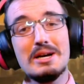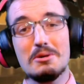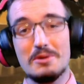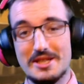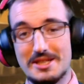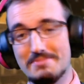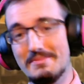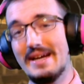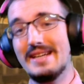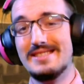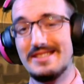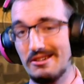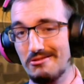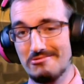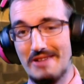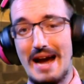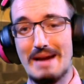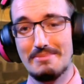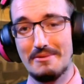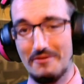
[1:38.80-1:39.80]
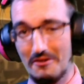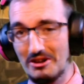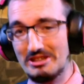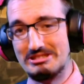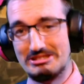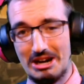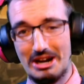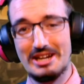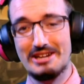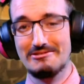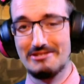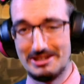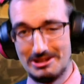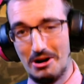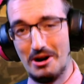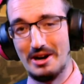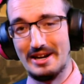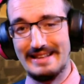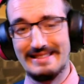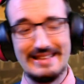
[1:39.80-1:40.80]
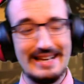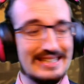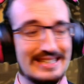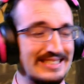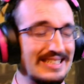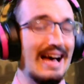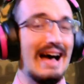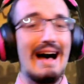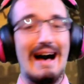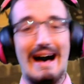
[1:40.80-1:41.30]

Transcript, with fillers: which means that right before starting recording this,